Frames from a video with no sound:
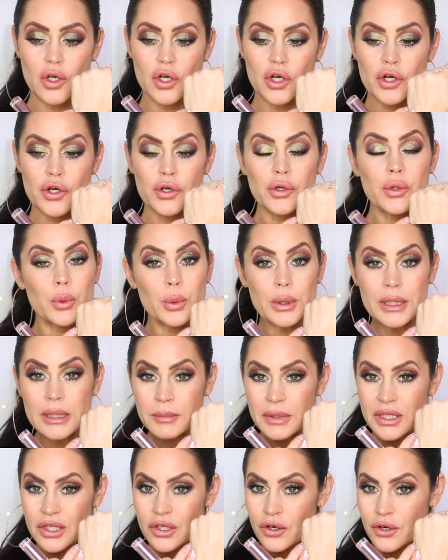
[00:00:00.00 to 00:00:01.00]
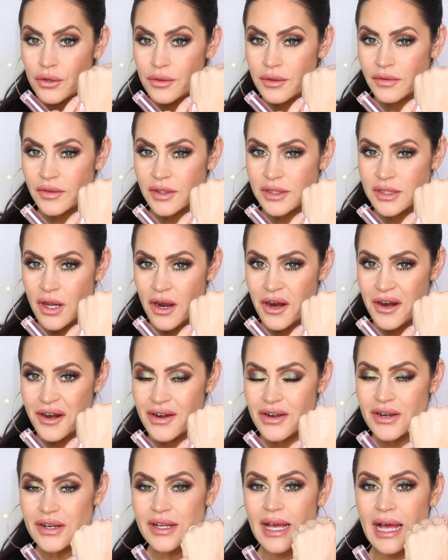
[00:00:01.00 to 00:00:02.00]
creamier than the
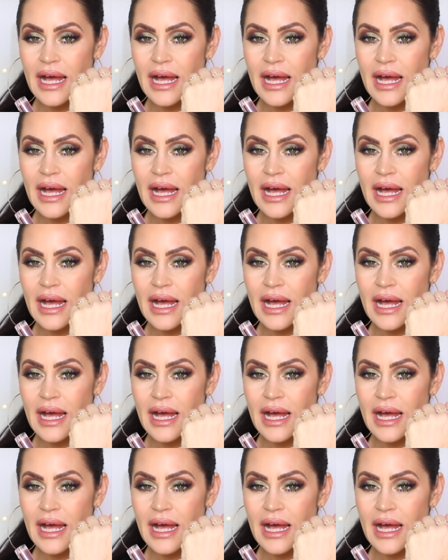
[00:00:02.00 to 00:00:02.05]
Tarte.